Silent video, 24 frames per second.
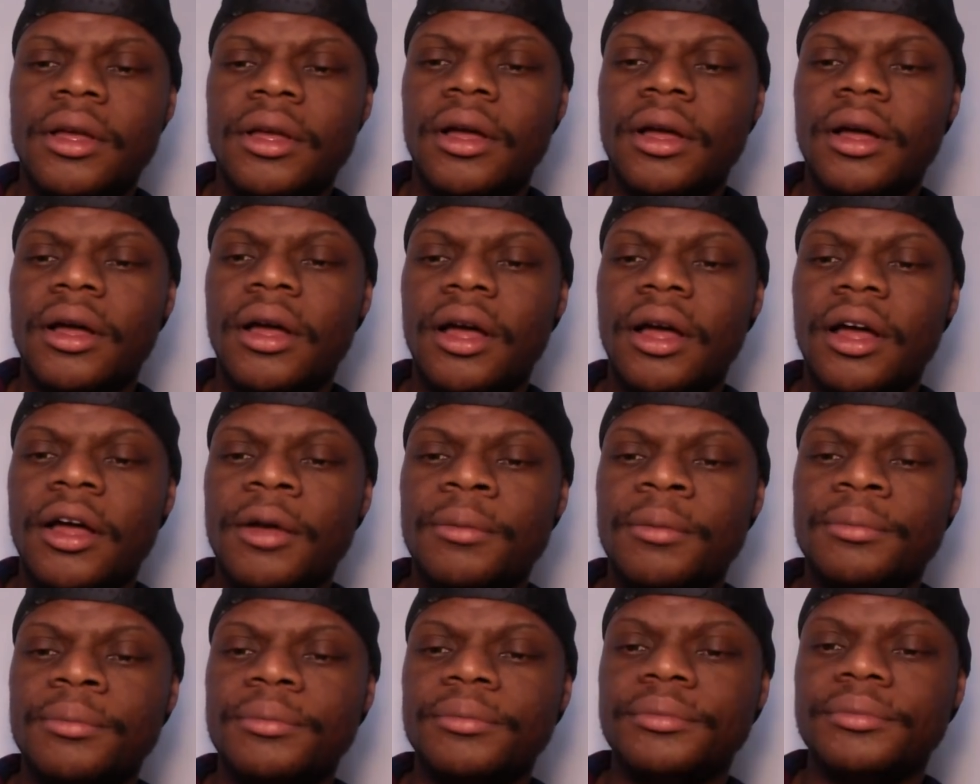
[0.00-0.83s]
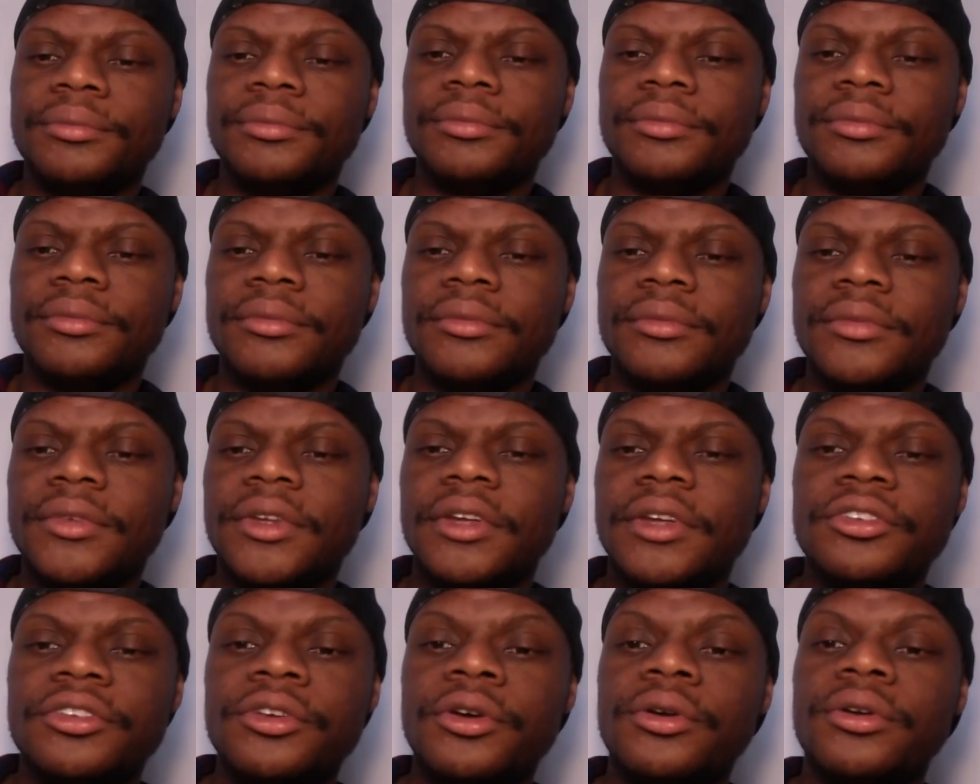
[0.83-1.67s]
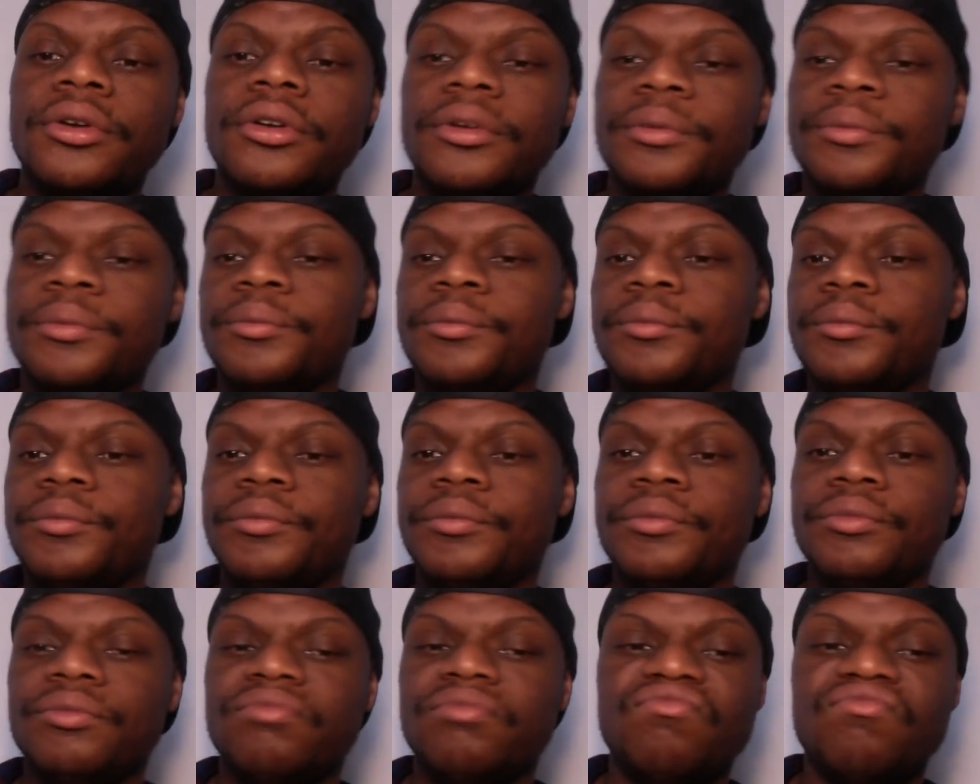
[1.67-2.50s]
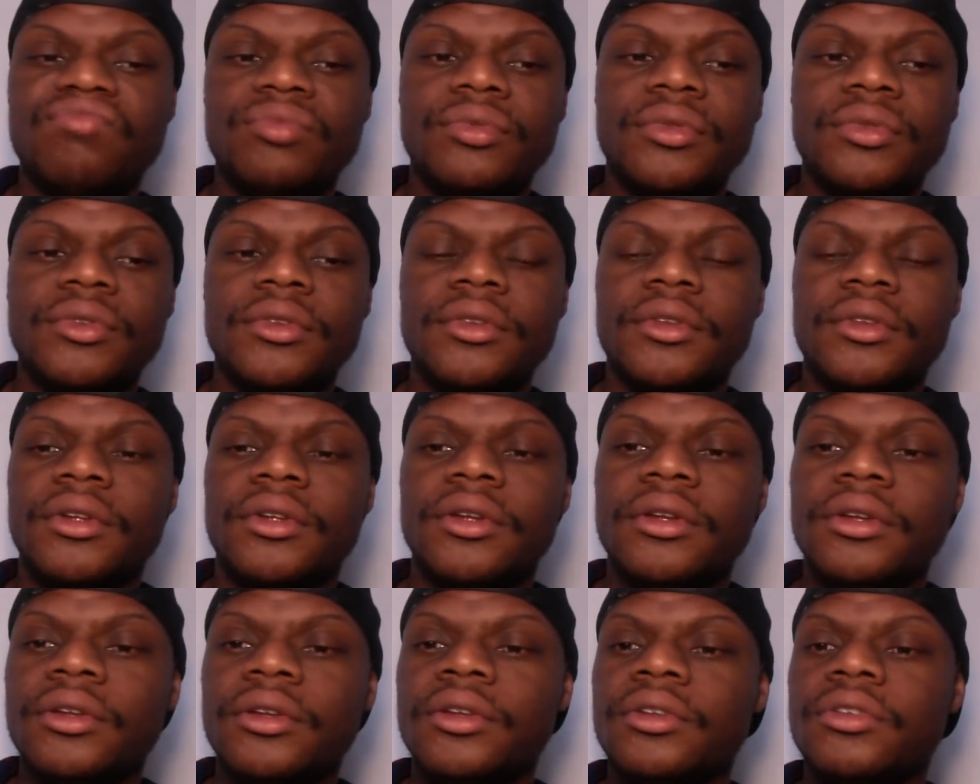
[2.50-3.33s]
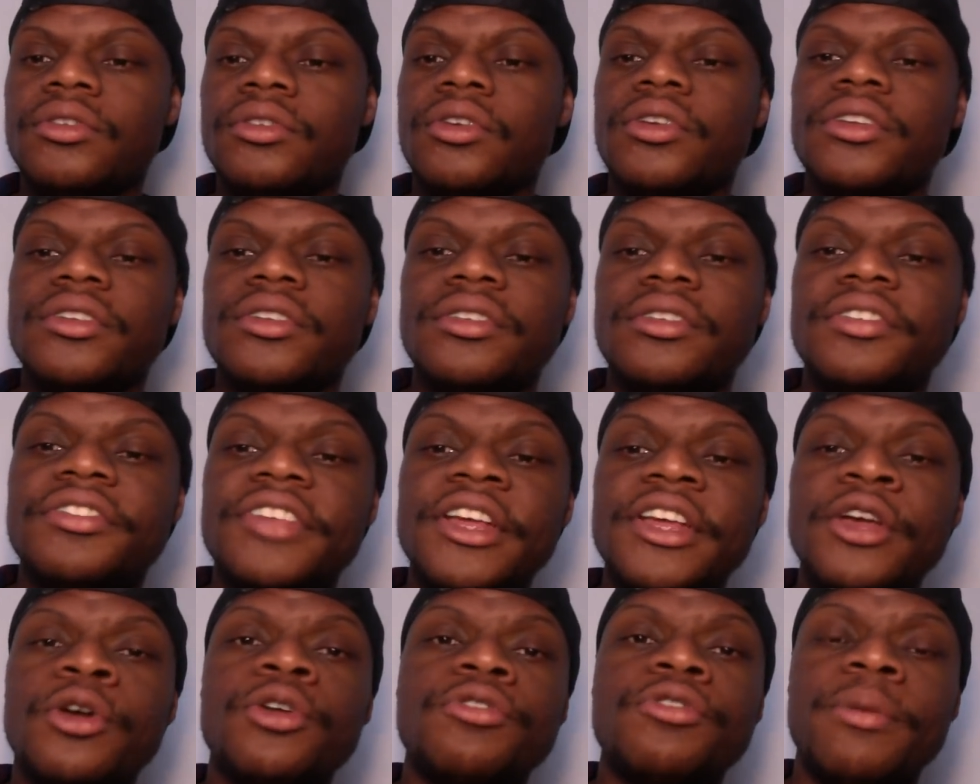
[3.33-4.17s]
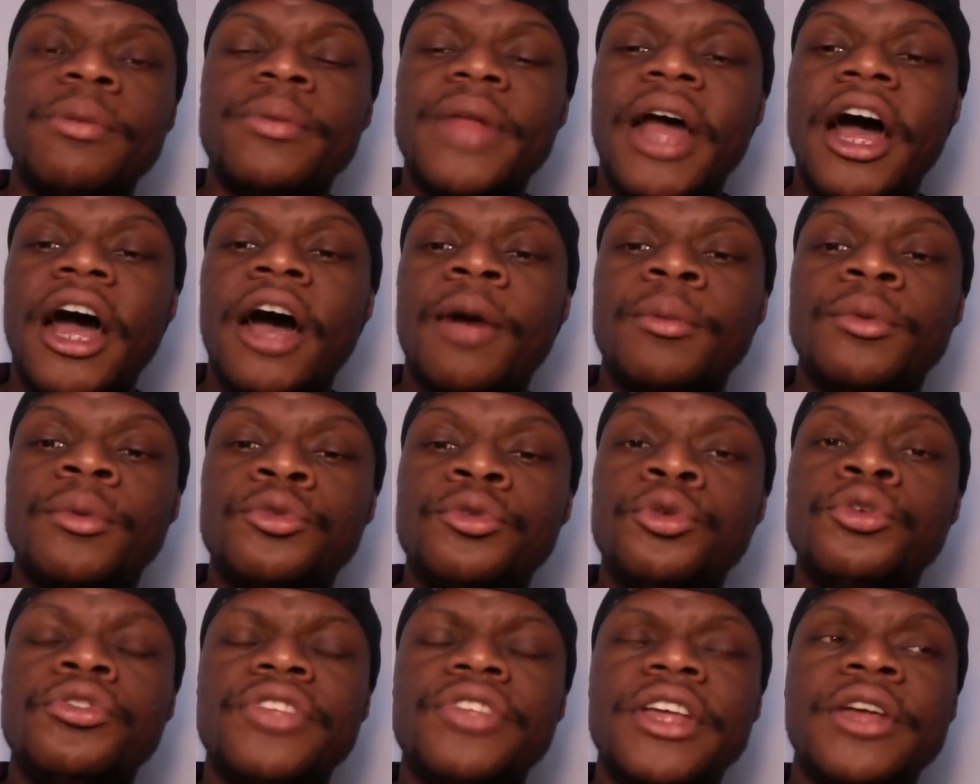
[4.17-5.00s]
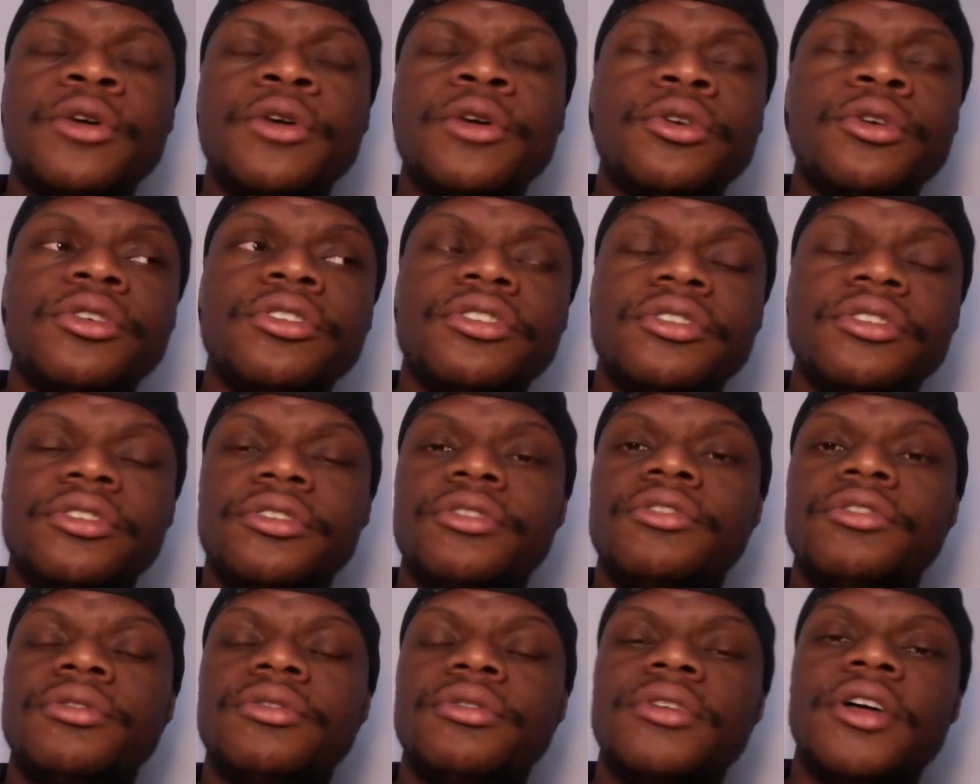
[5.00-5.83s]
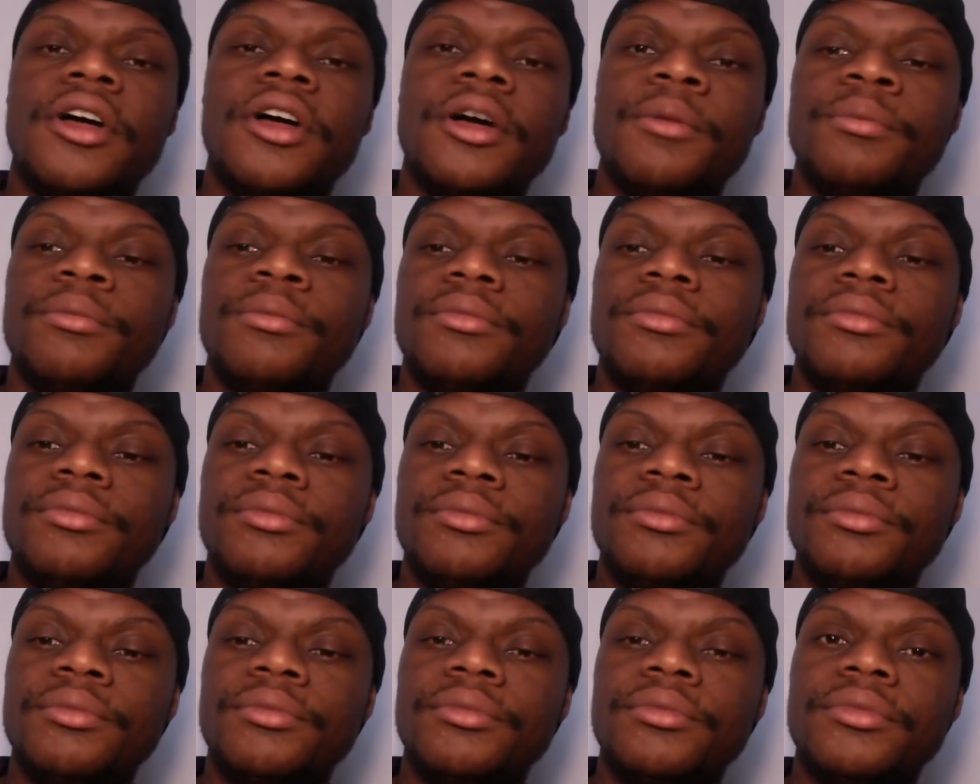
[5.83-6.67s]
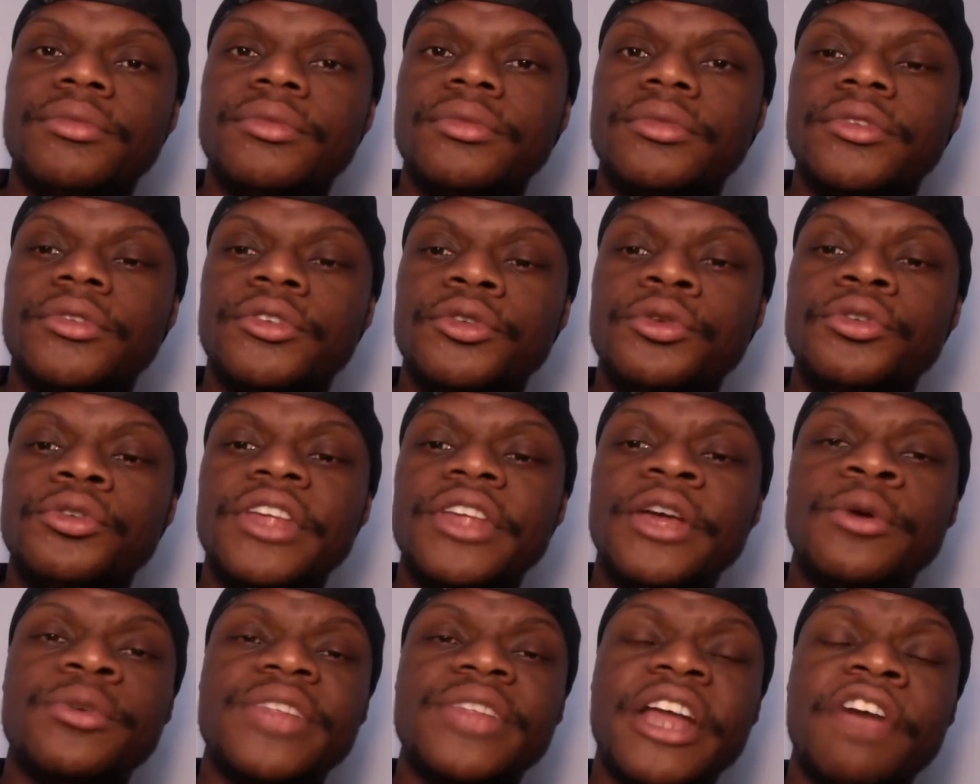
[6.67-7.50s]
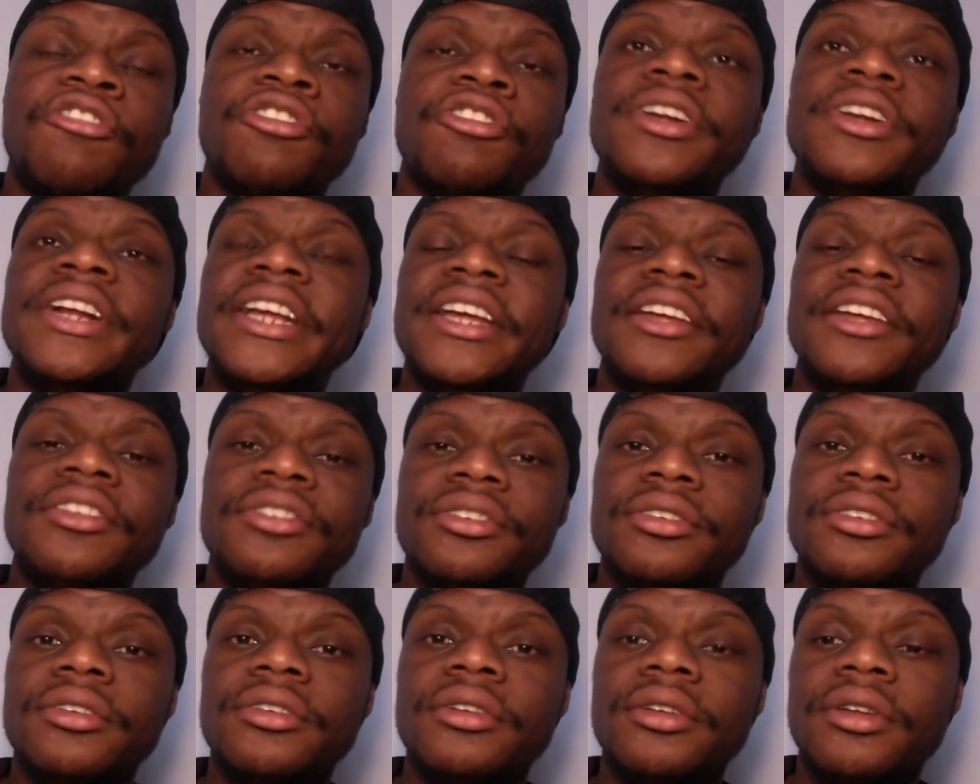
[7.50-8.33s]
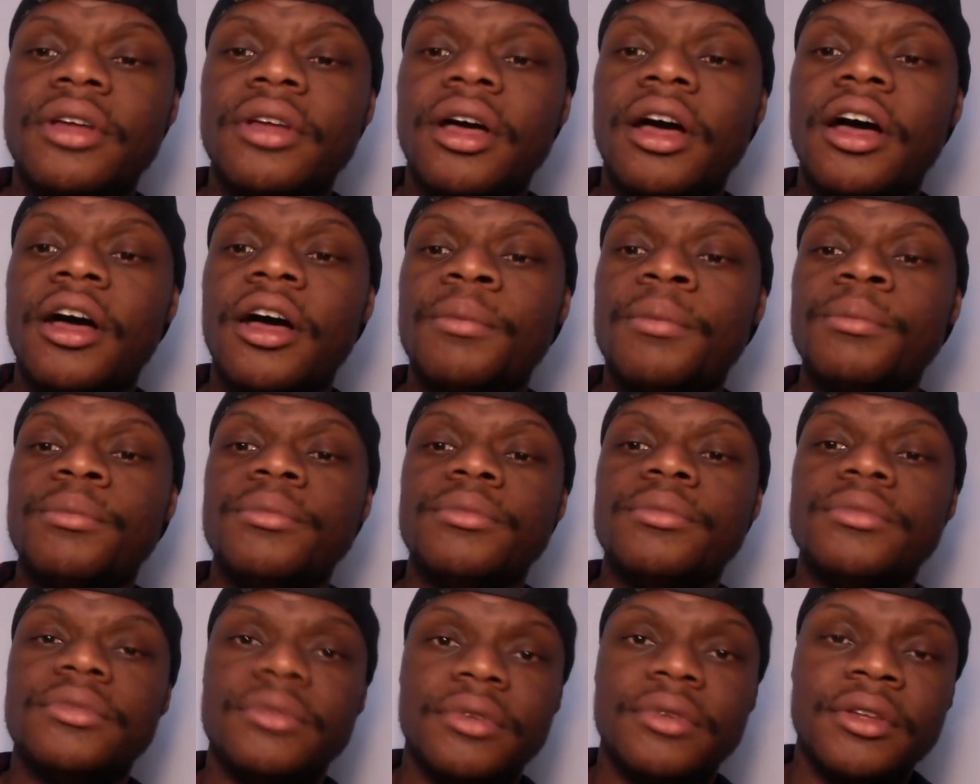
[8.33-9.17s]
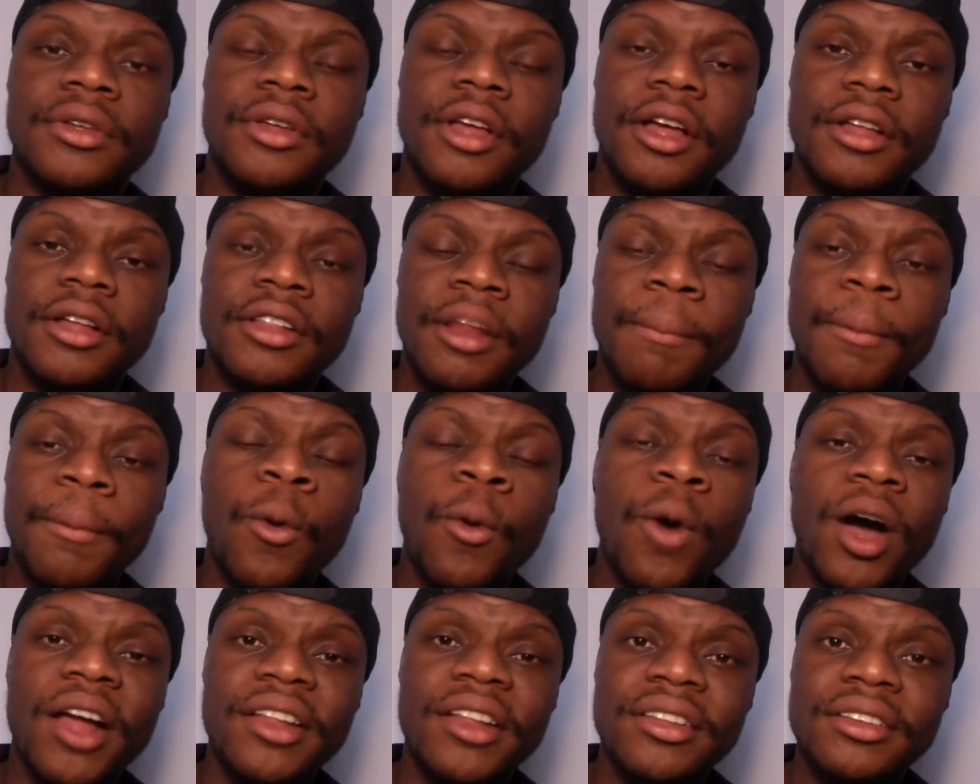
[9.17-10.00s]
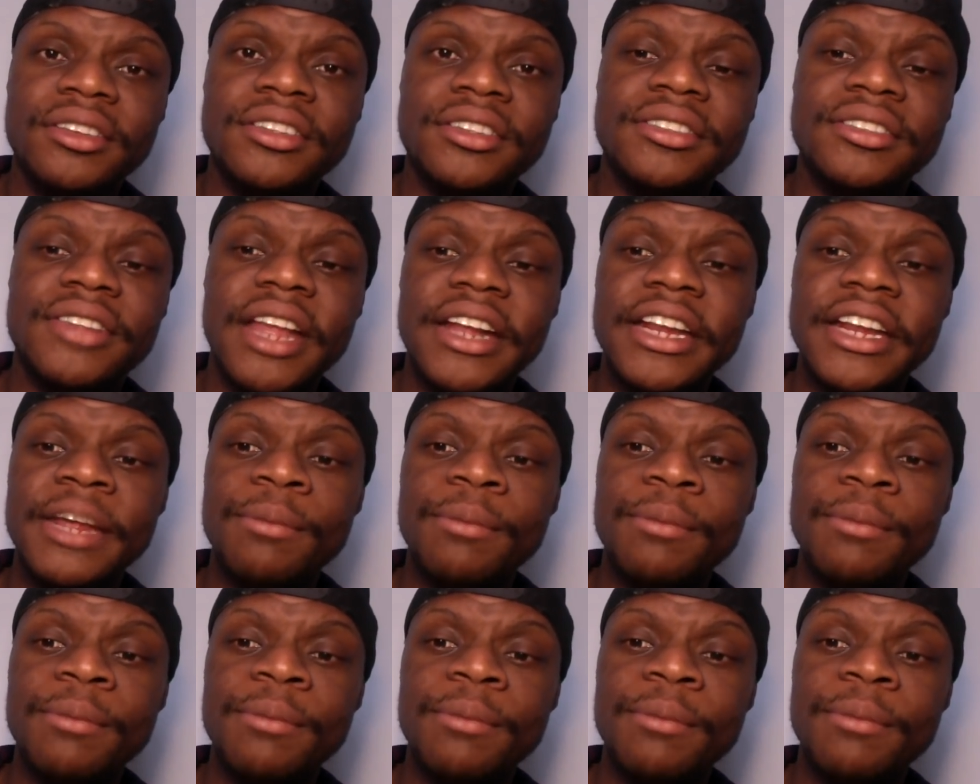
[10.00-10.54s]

know. So the singles from the album, two singles that are released. Number 1, Steady